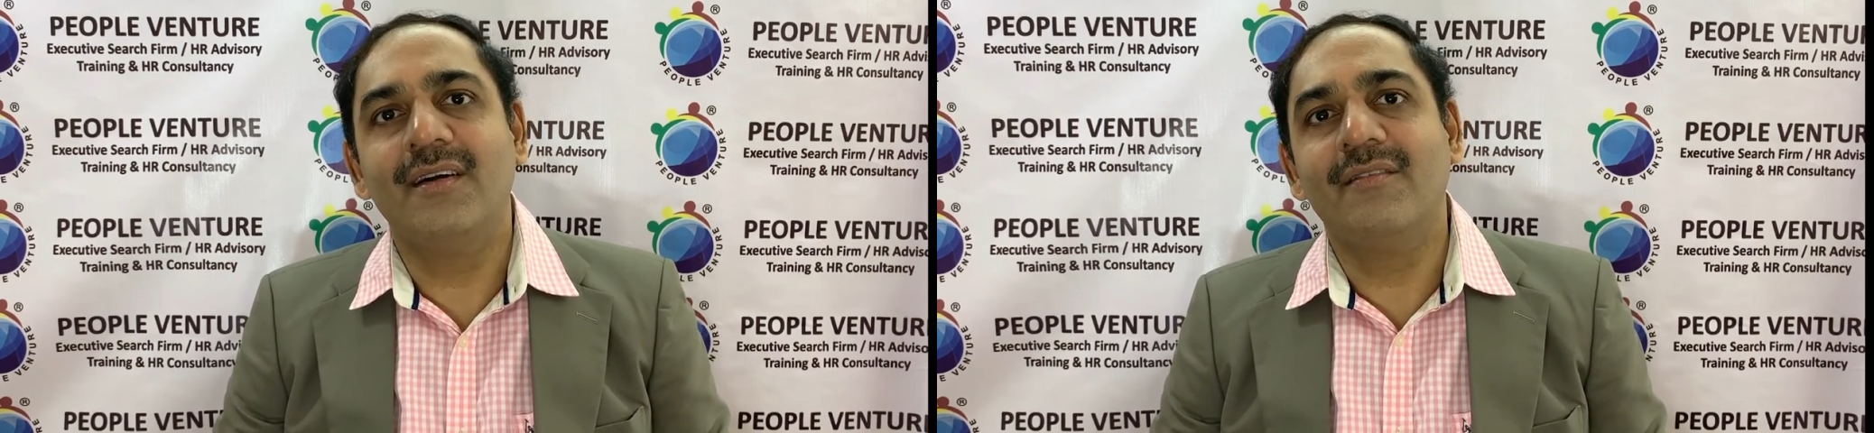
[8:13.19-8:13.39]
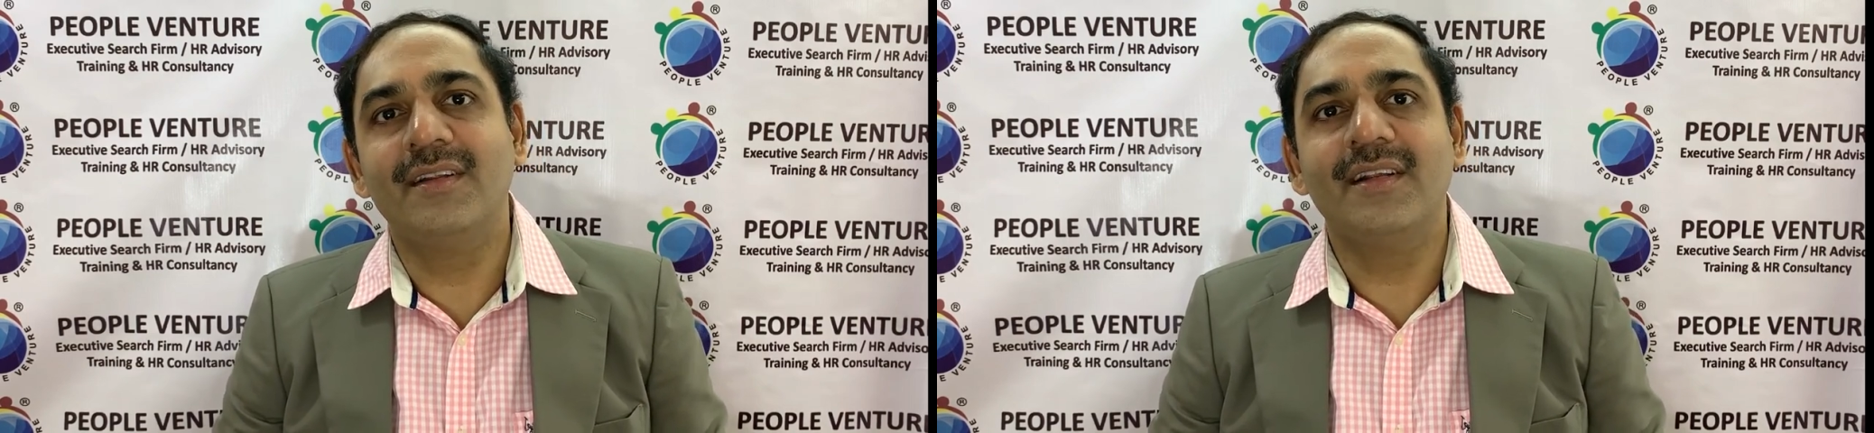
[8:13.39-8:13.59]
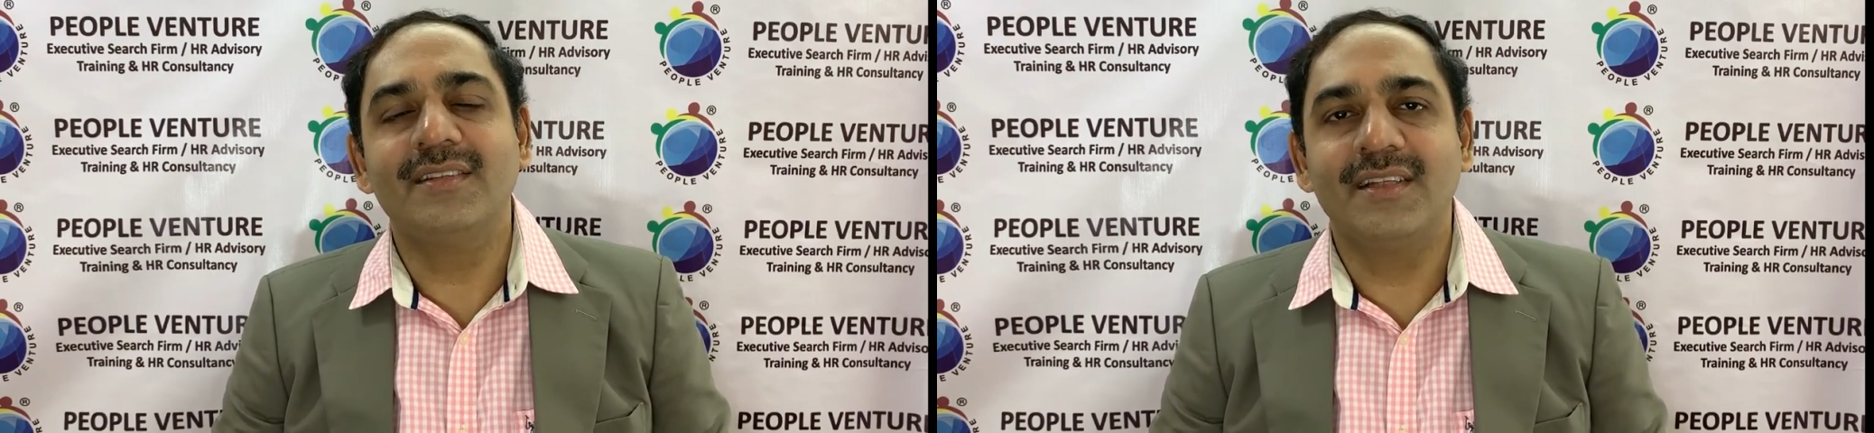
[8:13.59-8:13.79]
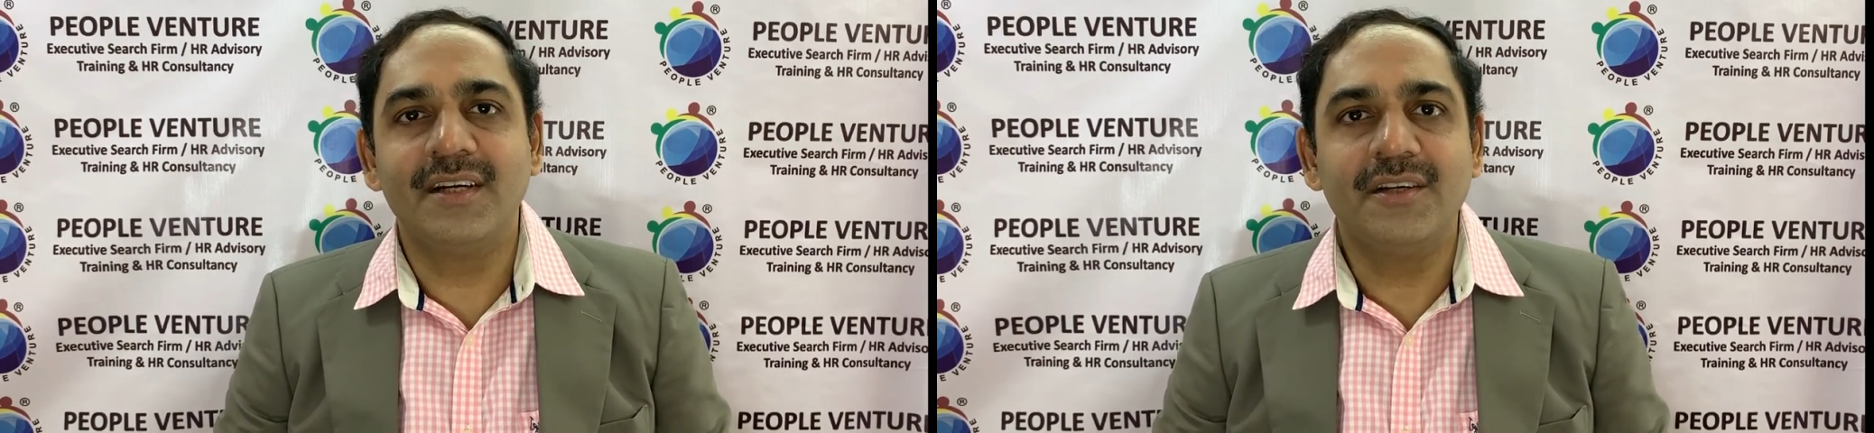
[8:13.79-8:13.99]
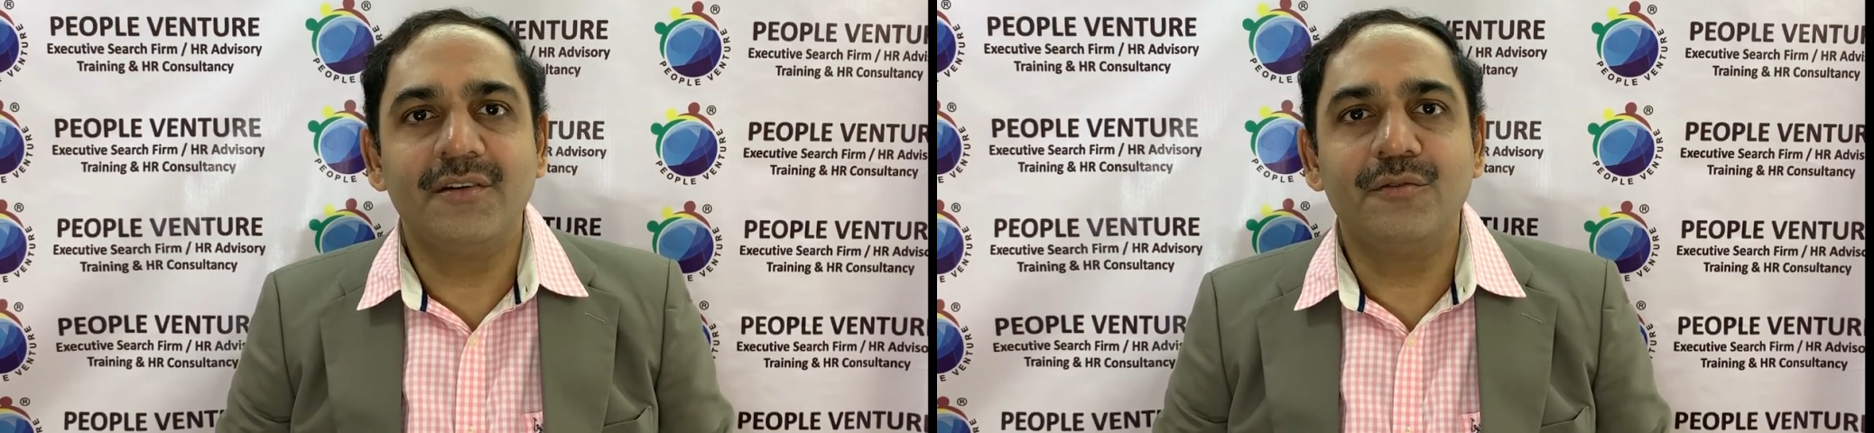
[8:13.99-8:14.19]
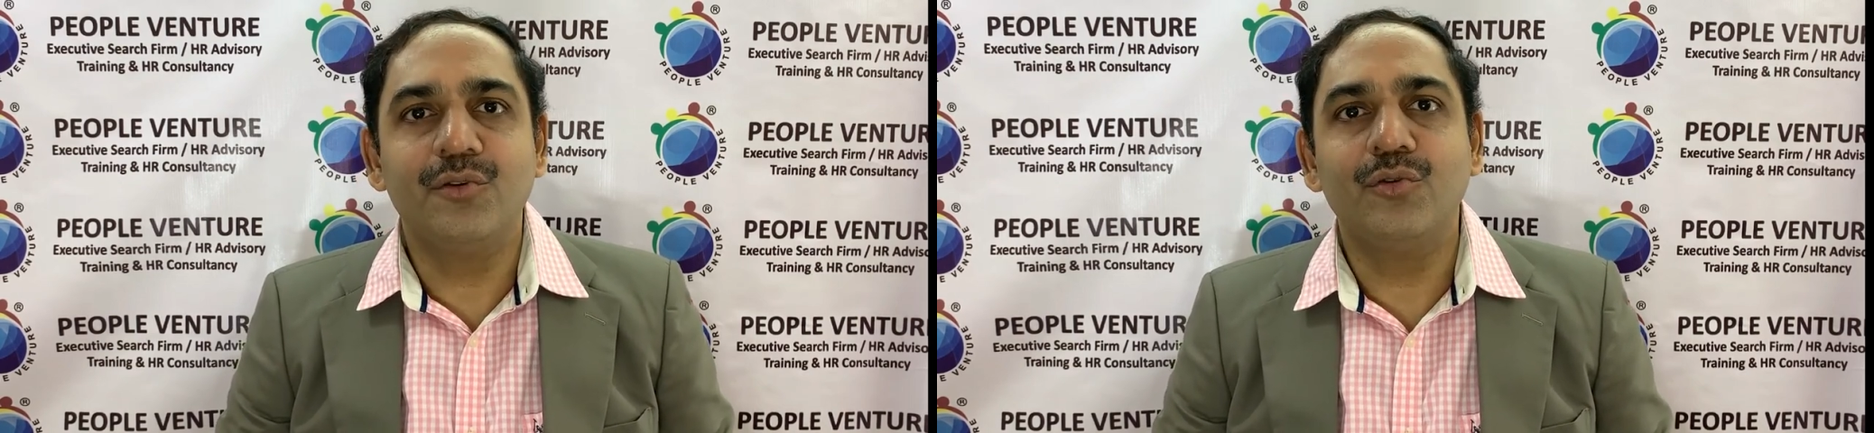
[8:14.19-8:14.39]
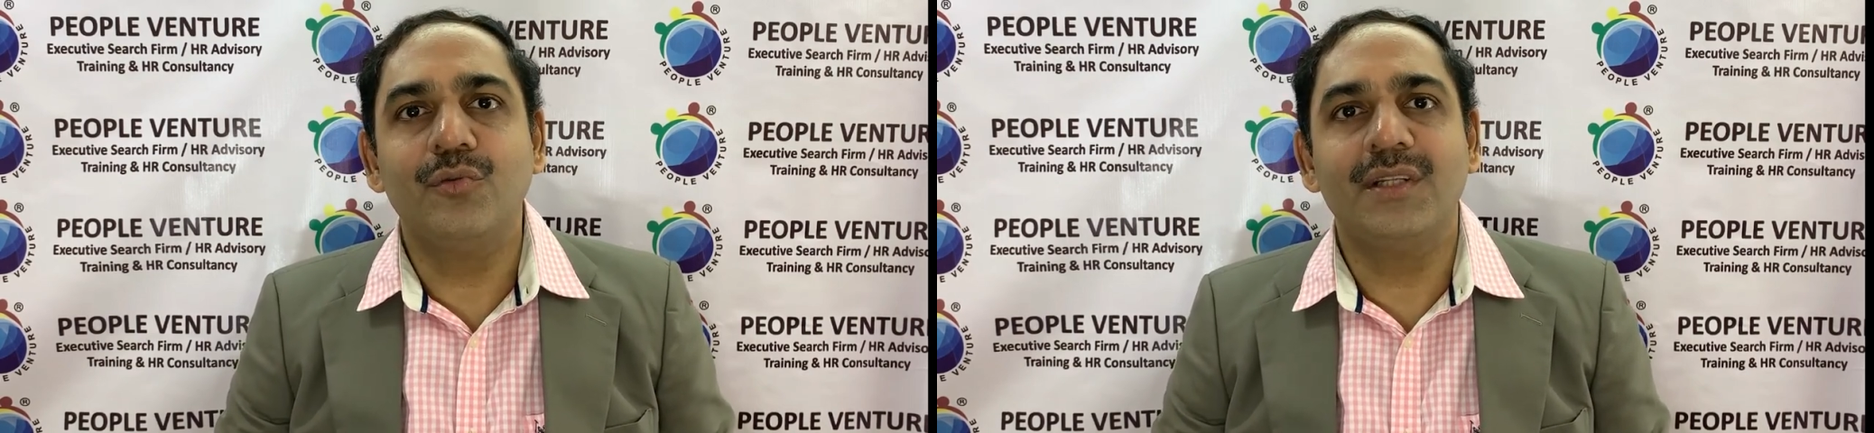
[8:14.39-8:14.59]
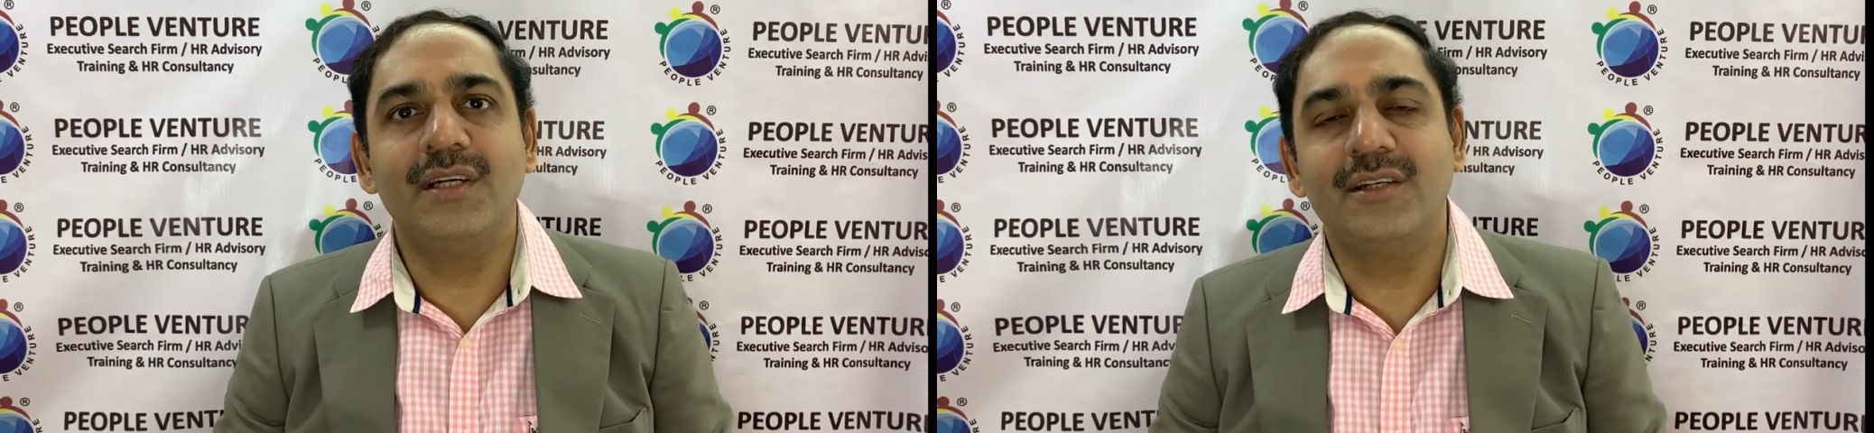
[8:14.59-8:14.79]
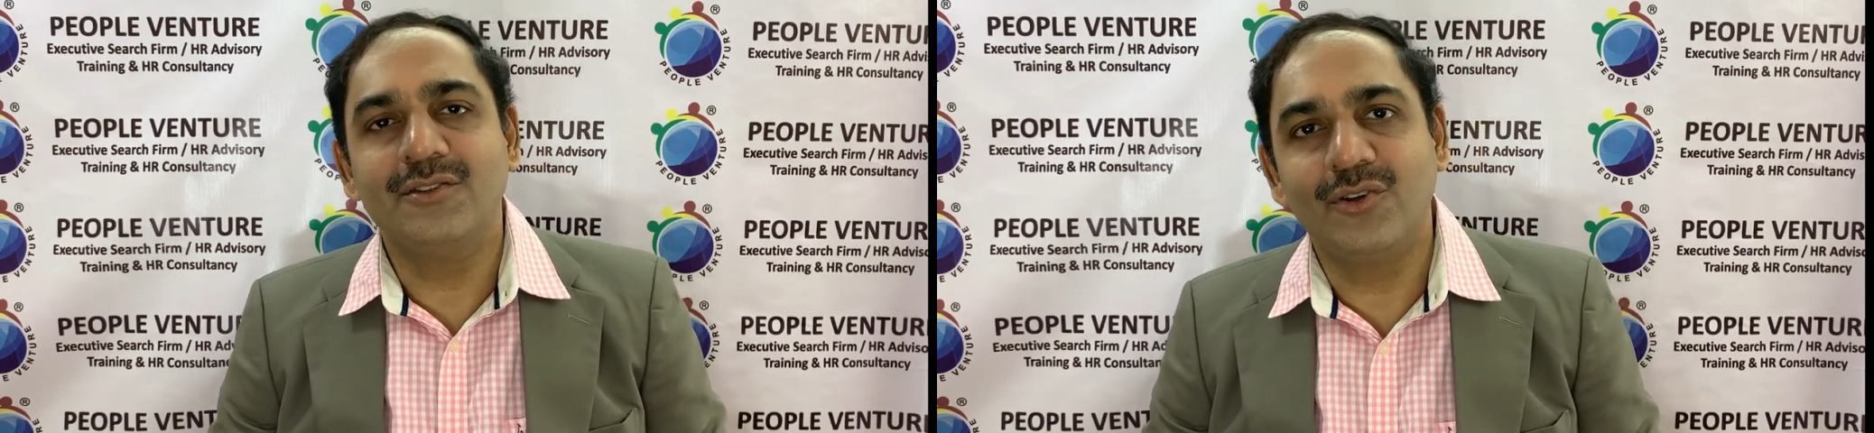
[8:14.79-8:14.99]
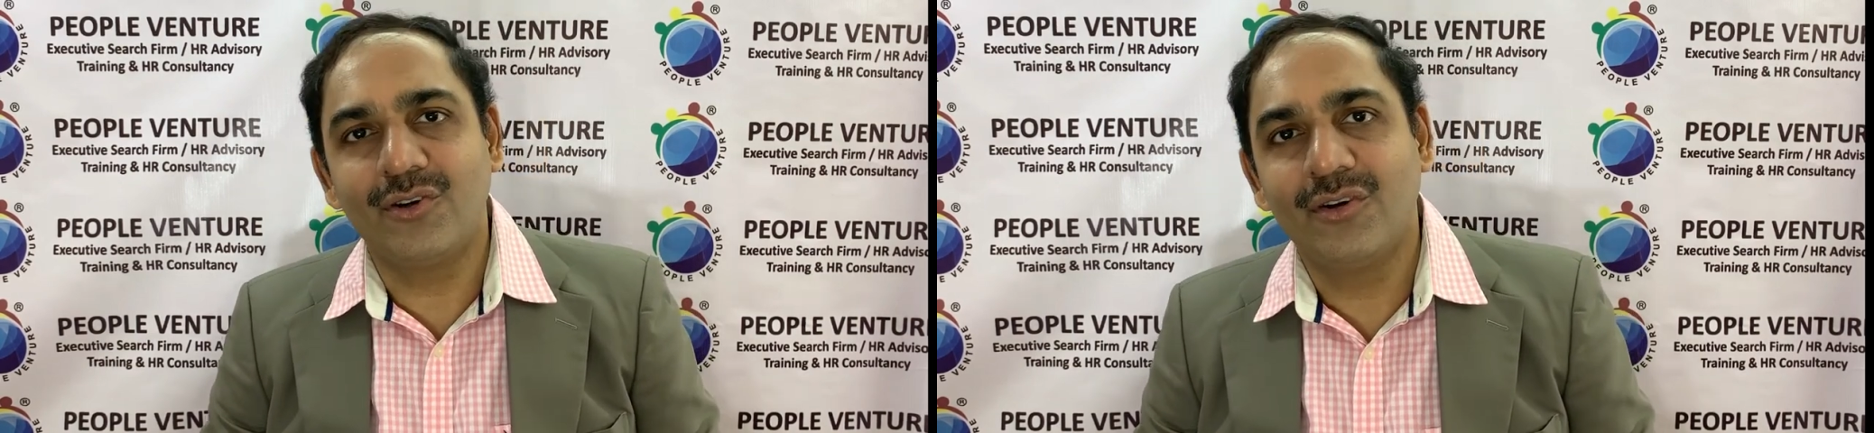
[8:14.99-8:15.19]
whether it's an interview, whether it
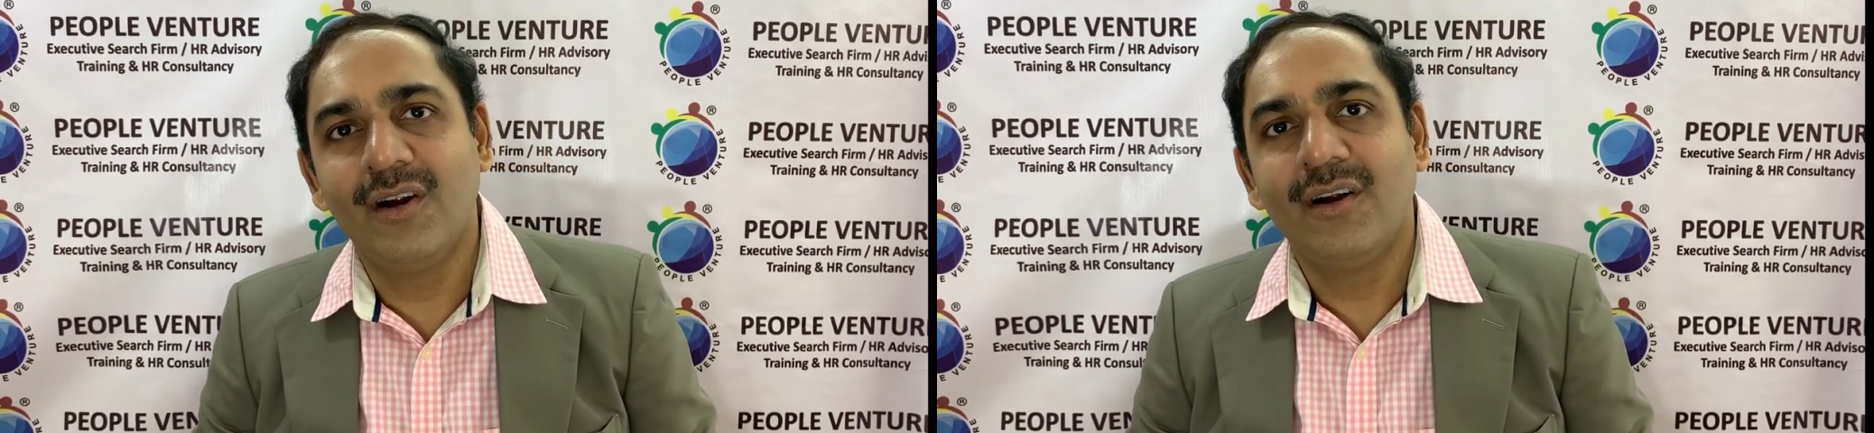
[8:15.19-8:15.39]
is your